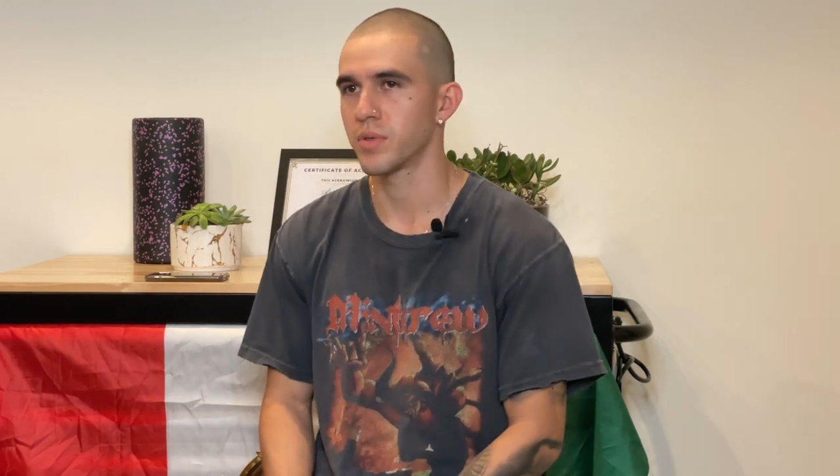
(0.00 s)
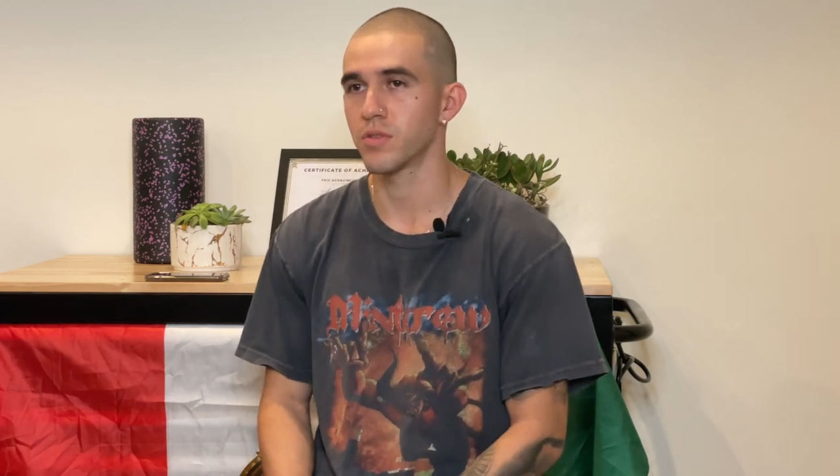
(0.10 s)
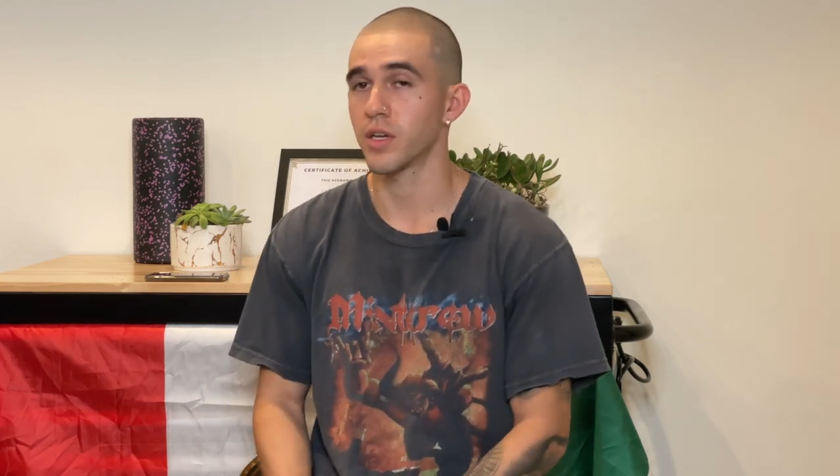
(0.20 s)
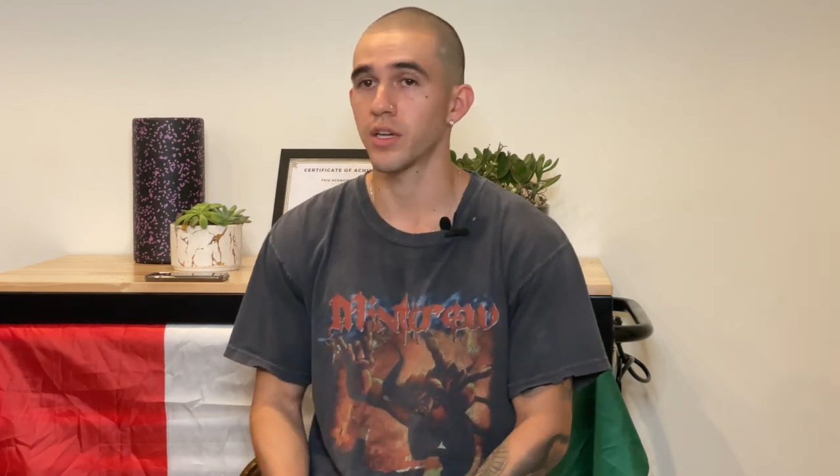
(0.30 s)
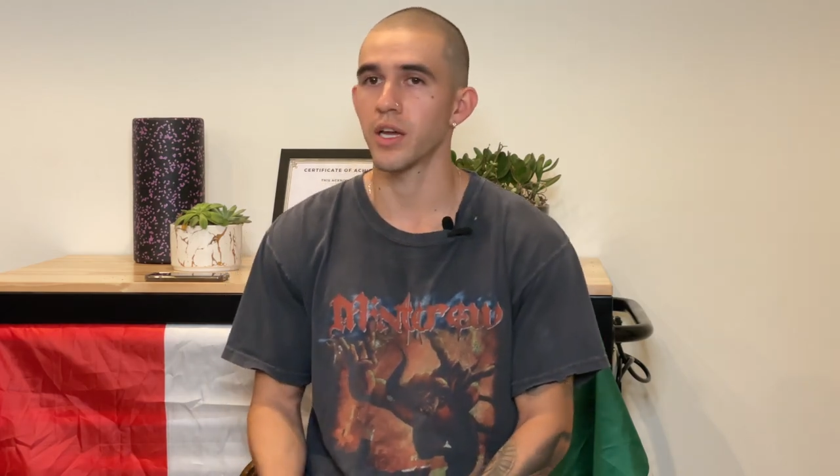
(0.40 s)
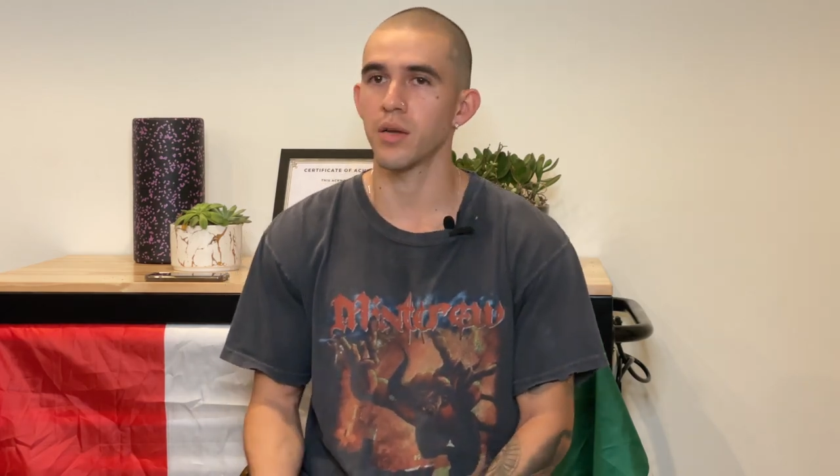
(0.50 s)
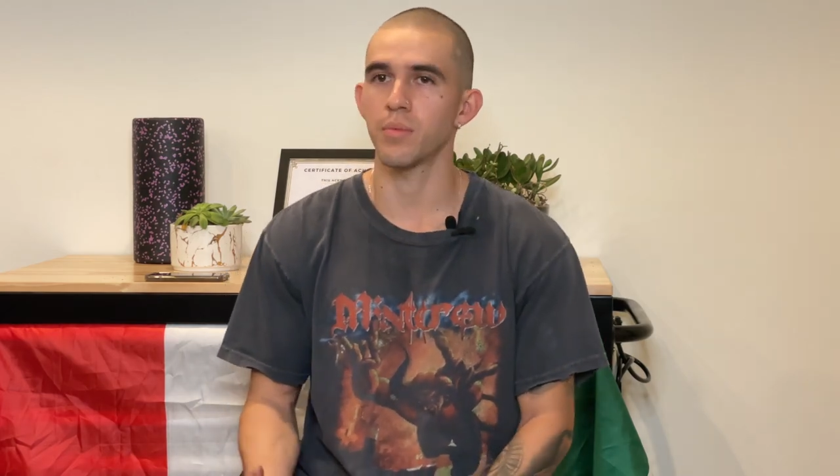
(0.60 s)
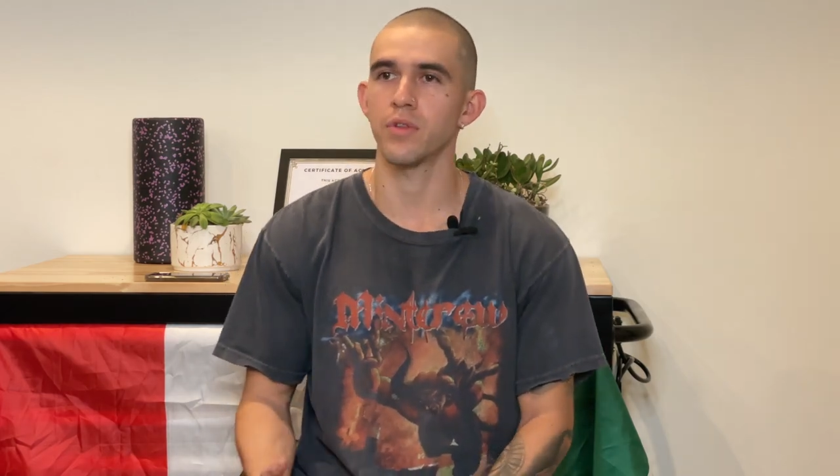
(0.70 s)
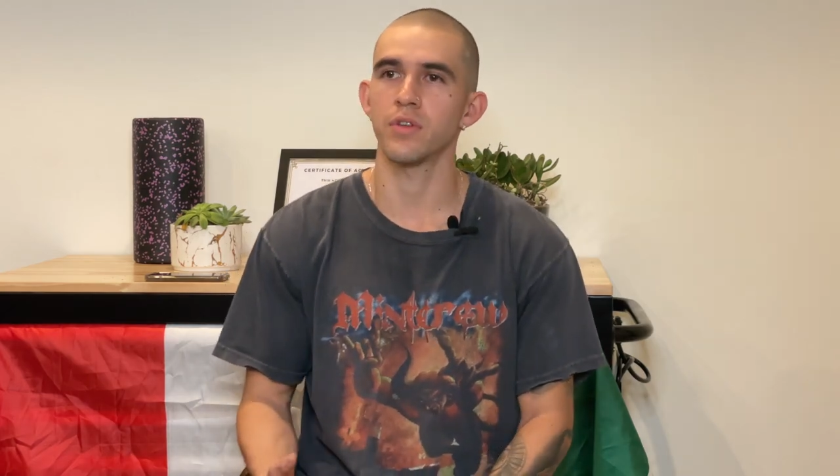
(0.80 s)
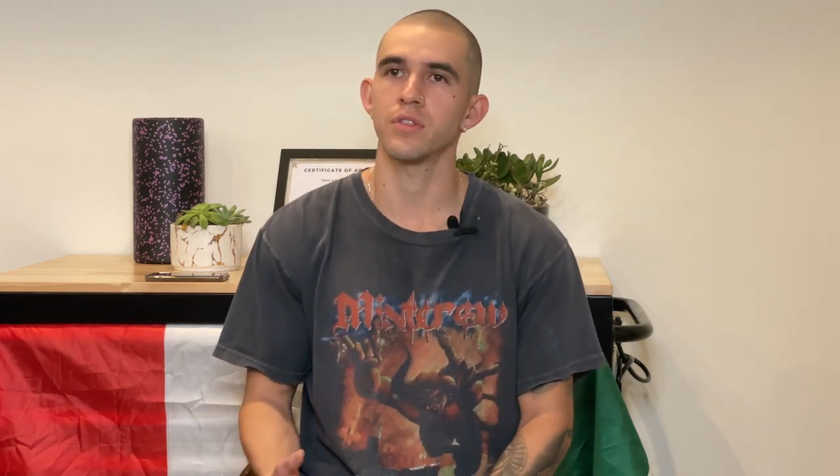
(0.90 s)
He was like, hey
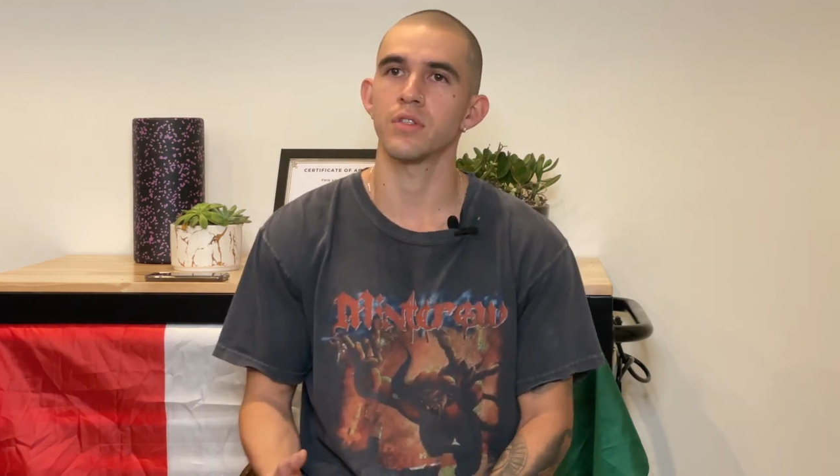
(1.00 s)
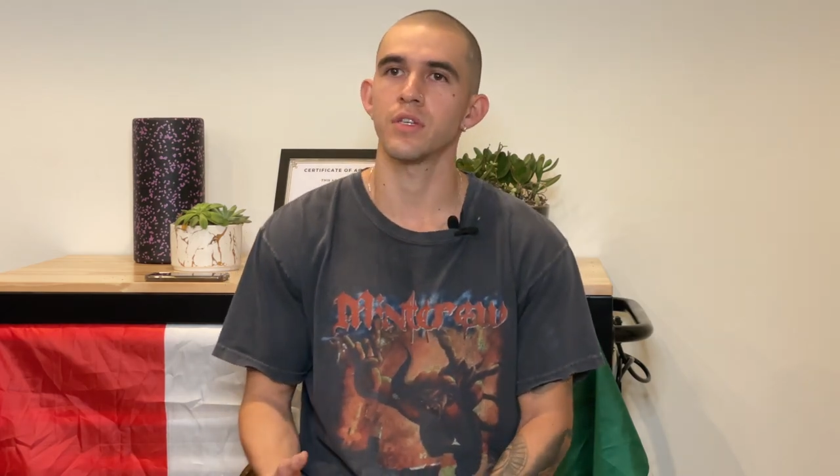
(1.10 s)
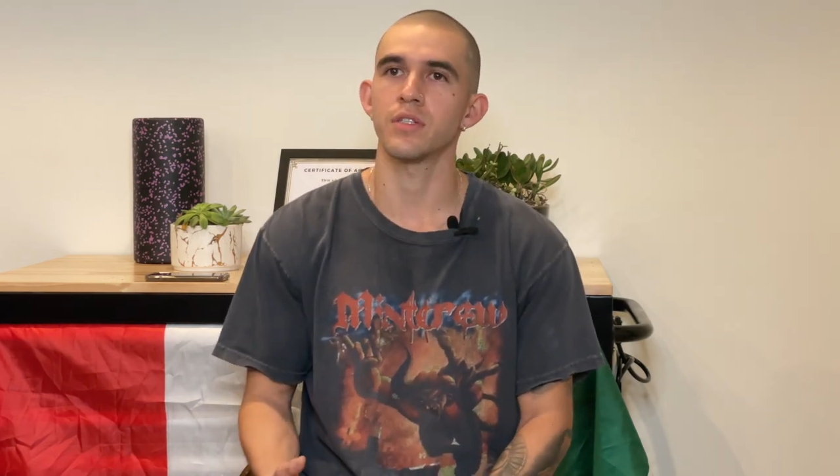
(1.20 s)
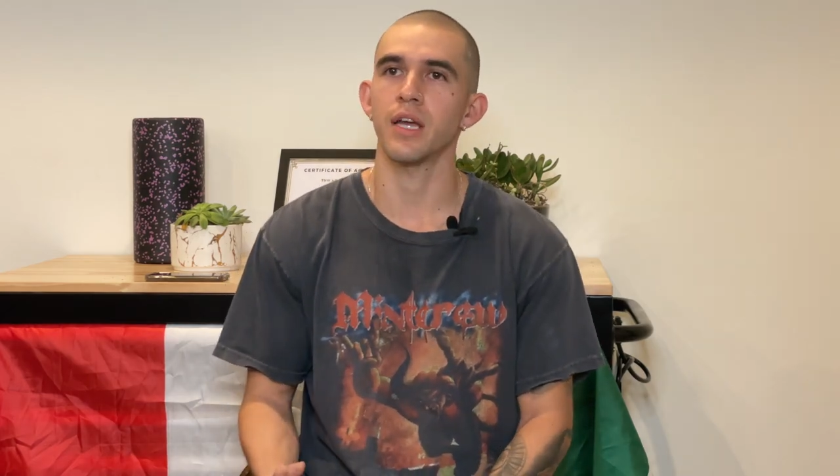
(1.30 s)
bro, there's this